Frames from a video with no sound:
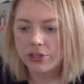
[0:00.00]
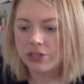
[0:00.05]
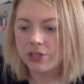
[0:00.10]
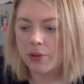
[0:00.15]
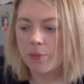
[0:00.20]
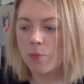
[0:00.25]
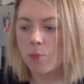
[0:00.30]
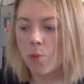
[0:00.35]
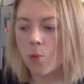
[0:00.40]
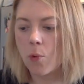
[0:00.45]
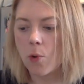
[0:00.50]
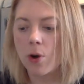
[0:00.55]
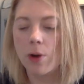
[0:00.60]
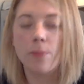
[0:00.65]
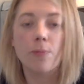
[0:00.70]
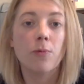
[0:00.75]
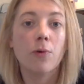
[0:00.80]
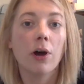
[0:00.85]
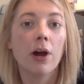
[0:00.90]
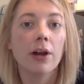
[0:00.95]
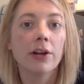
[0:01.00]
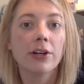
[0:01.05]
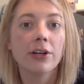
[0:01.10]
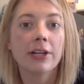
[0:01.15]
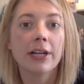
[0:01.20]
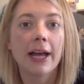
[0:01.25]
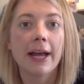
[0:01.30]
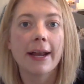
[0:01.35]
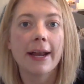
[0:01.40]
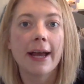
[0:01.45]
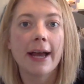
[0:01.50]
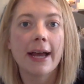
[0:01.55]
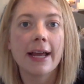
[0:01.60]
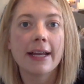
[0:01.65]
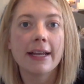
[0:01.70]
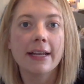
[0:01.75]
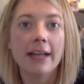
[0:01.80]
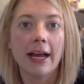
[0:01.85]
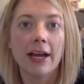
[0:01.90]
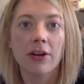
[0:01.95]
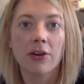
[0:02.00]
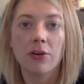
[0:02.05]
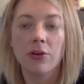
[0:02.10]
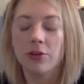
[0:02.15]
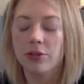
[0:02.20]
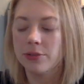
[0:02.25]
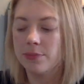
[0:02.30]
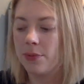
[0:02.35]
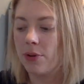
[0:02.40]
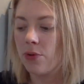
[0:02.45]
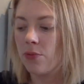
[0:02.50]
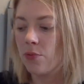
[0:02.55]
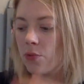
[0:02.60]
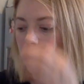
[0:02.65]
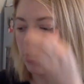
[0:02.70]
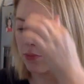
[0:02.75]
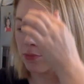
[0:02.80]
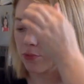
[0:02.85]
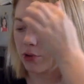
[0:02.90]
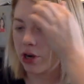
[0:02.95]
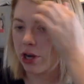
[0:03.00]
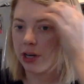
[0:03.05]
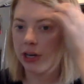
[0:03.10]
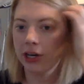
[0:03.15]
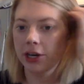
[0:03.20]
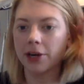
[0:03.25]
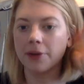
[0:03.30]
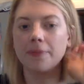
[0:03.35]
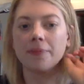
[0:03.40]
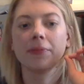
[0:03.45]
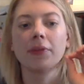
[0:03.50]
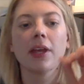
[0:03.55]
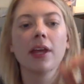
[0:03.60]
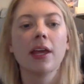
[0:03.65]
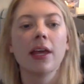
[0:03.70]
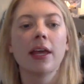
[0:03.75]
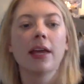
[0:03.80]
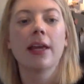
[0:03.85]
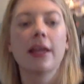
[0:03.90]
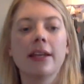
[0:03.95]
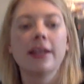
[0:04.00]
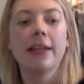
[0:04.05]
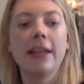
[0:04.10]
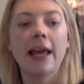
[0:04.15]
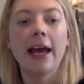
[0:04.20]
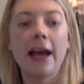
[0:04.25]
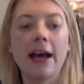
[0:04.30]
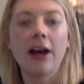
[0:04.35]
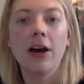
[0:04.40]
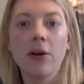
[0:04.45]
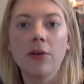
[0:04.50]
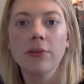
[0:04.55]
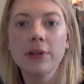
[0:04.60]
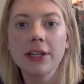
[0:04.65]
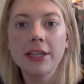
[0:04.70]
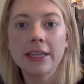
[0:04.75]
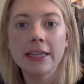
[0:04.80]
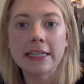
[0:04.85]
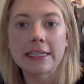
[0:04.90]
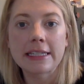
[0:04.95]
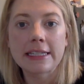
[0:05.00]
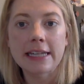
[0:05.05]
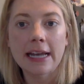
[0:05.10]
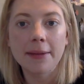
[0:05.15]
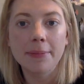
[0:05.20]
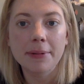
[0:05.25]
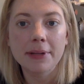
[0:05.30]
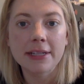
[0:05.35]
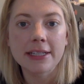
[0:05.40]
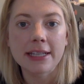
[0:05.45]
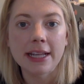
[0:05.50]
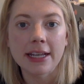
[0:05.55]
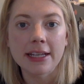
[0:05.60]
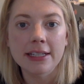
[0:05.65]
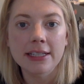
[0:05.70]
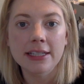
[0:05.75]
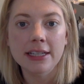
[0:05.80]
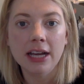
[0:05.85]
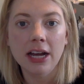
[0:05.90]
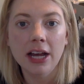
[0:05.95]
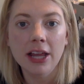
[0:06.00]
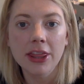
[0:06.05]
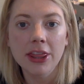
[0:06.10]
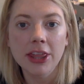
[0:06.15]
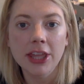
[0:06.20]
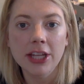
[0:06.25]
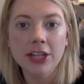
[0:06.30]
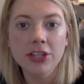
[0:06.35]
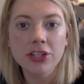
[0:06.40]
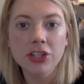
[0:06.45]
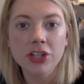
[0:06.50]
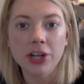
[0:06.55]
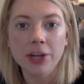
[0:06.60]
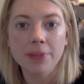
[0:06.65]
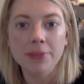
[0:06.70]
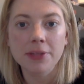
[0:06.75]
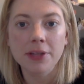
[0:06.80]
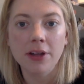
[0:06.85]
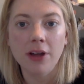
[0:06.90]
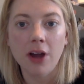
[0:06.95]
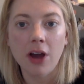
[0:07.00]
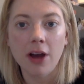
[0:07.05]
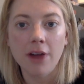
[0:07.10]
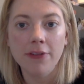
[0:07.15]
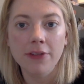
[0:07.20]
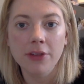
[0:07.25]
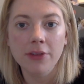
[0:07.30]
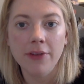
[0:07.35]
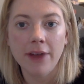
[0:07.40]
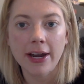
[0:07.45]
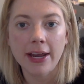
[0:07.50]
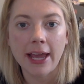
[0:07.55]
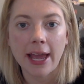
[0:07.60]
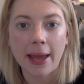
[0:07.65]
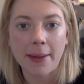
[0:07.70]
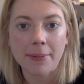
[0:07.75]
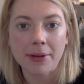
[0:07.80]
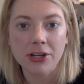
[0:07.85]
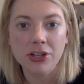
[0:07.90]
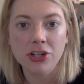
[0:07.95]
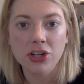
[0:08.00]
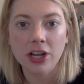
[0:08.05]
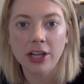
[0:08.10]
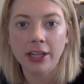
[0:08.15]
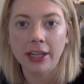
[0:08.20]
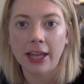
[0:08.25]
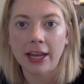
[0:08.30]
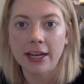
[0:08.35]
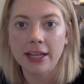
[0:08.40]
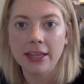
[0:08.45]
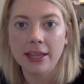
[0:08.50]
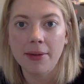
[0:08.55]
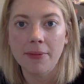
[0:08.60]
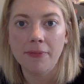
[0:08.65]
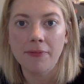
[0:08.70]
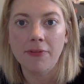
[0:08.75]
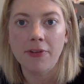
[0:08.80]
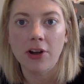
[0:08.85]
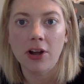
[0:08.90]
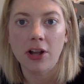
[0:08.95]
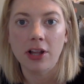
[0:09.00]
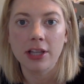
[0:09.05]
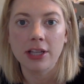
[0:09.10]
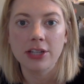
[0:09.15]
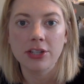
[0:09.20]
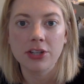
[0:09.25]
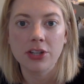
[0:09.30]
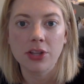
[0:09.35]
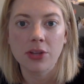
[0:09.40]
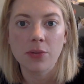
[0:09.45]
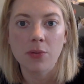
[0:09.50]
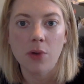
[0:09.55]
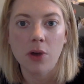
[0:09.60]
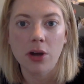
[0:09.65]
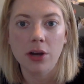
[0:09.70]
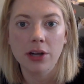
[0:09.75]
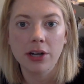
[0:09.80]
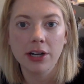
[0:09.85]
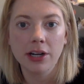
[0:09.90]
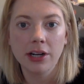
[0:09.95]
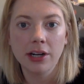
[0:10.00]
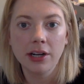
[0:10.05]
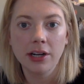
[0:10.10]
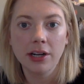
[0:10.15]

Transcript: some warm water. Not hot, not cold, but warm water. Now, in this step, it says cut thin strips off the red cabbage, letting them fall into the water.